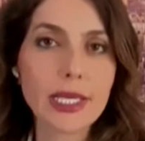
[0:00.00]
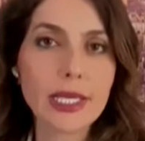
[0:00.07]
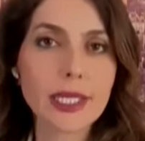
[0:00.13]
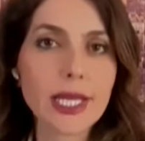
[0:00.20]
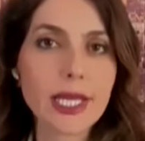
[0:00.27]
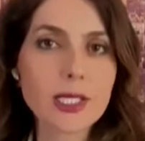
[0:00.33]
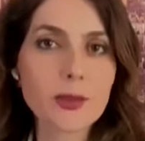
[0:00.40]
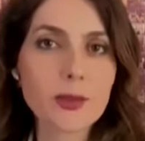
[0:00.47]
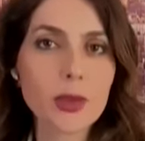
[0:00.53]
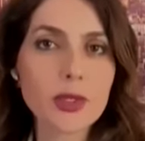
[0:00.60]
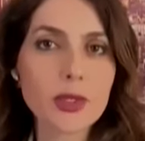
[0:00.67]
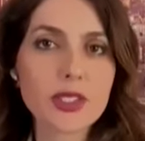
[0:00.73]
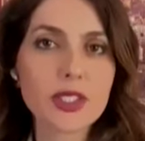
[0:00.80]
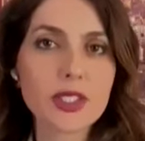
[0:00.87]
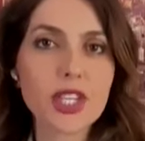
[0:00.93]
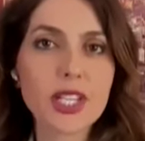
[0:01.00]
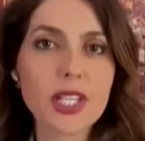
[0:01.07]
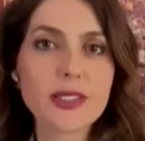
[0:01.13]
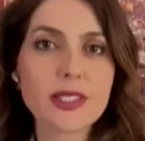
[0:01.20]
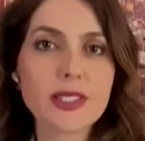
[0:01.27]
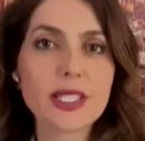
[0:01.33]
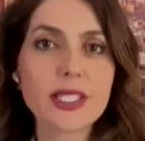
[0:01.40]
Latest polls
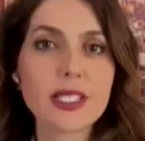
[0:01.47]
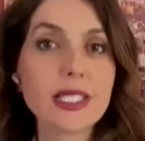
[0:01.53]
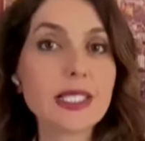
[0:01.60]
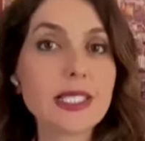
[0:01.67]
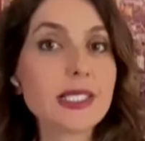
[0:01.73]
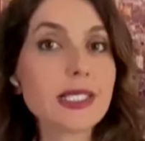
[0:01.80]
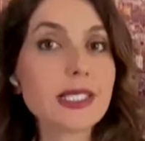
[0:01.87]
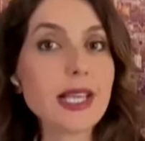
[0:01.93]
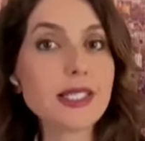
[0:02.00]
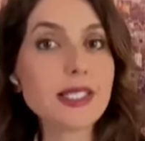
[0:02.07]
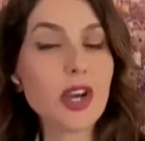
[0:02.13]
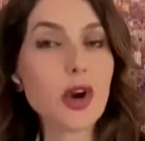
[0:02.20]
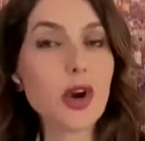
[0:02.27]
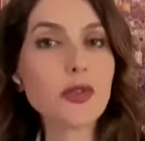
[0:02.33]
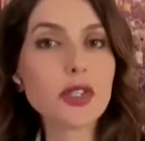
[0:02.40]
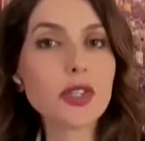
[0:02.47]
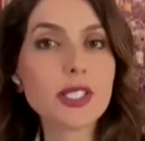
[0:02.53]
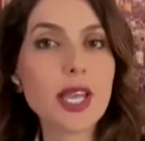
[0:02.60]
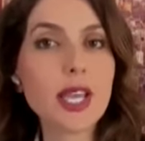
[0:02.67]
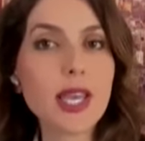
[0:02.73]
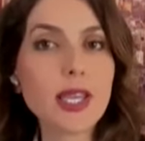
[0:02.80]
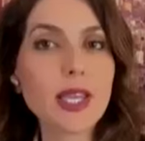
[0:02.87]
suggest that he's set to
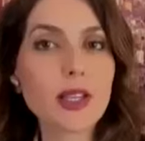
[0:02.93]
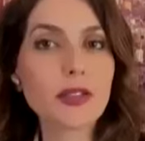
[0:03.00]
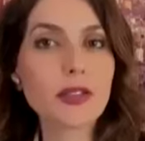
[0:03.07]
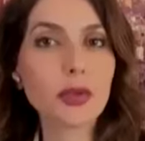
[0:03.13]
overtake